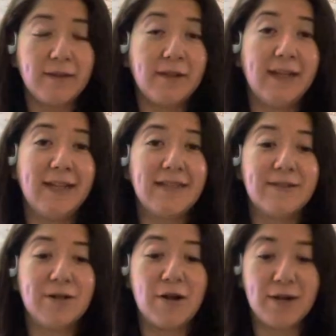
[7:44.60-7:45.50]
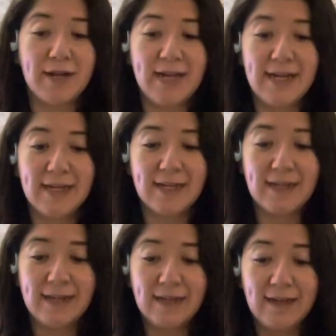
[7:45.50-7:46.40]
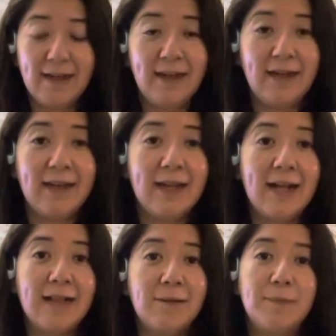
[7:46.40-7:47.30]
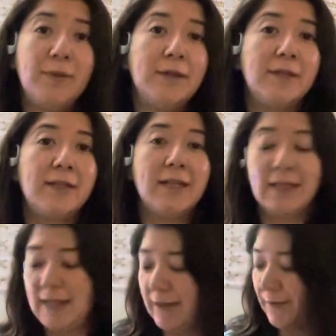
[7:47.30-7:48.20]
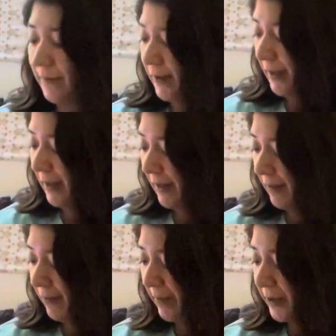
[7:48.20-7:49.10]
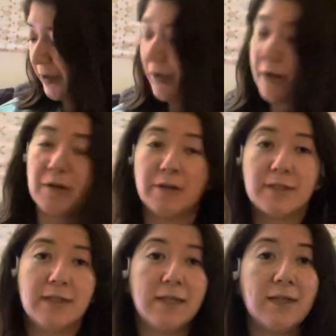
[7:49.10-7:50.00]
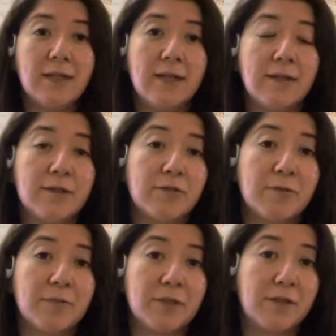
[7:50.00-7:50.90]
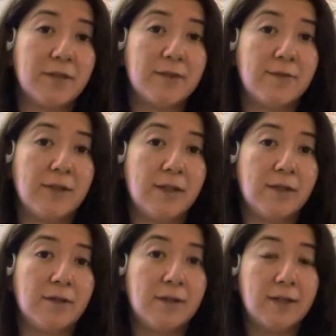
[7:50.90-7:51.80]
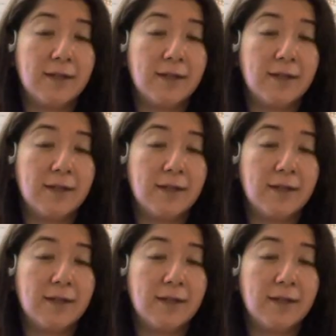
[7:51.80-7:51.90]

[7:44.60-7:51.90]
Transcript: to get started, and I'll put the link for the affirmation cards in the description of this video.